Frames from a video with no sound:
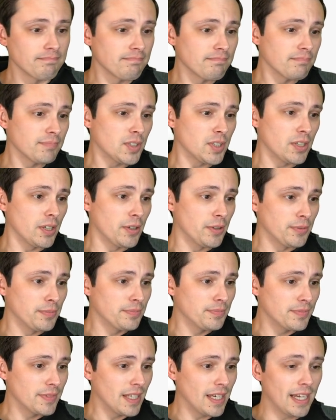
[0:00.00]
So,
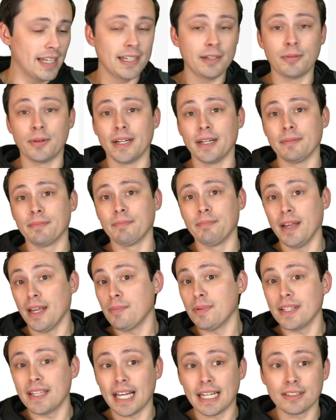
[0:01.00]
anyway,
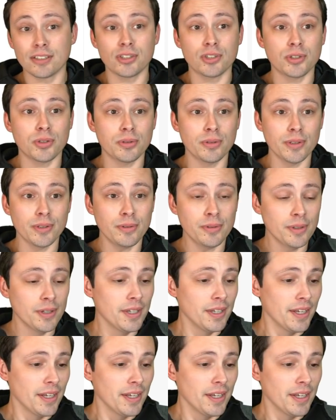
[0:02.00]
maybe that's true.